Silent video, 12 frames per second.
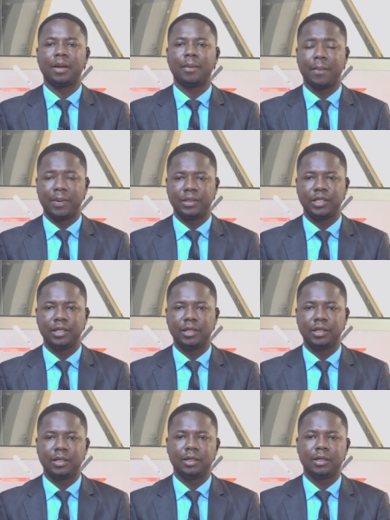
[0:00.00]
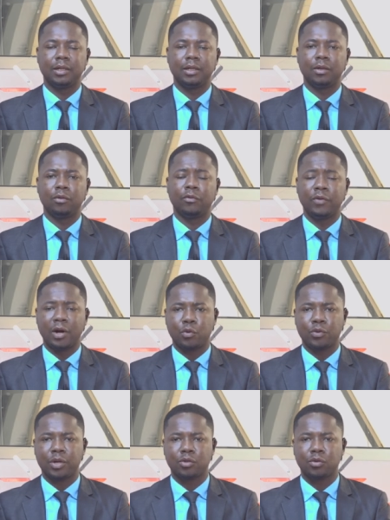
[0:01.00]
Papa J, Ufria
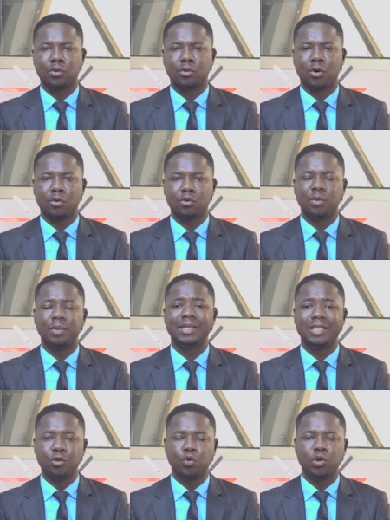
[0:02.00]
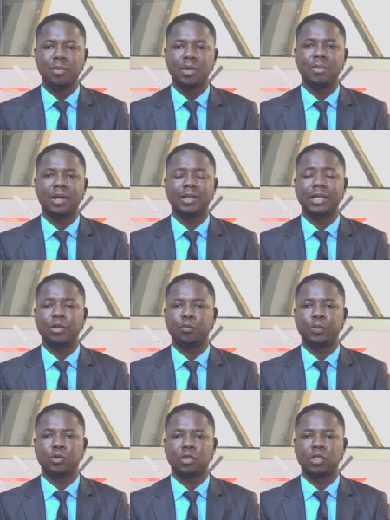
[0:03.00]
Kunasono, or only be dim Kunimidima, the new
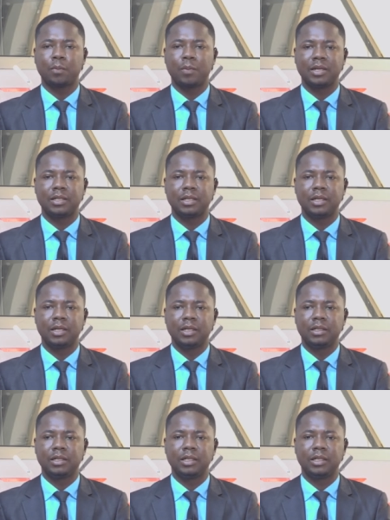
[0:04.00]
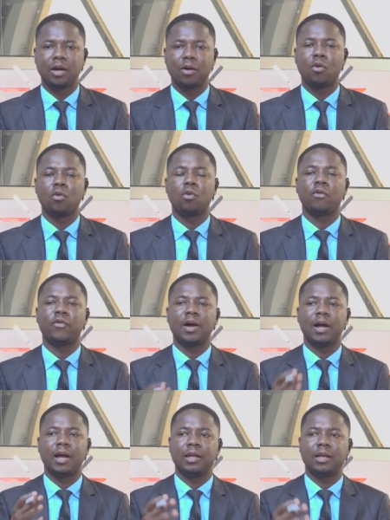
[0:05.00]
patriotic party, T. Yen
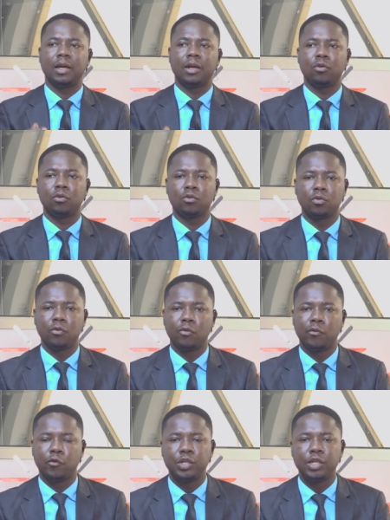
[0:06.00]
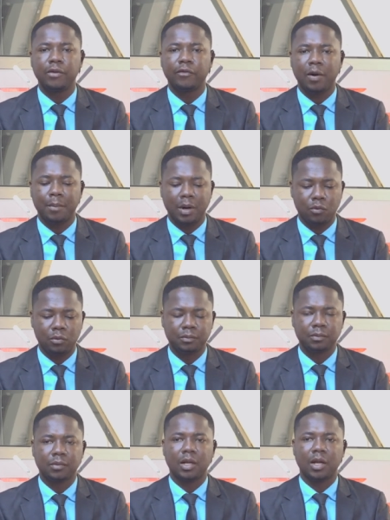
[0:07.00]
Konkofa, and also home for new farmer,
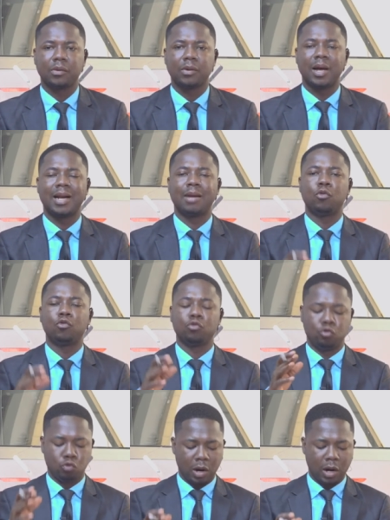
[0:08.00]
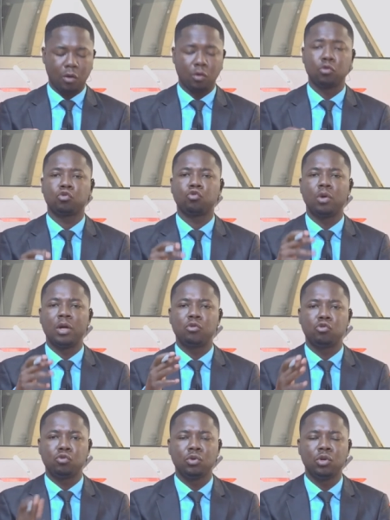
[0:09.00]
and share Anamon Tua, on also a
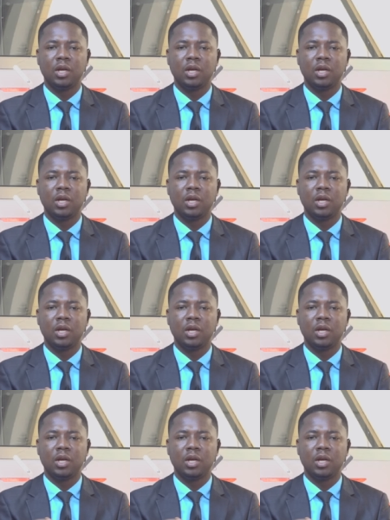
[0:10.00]
two,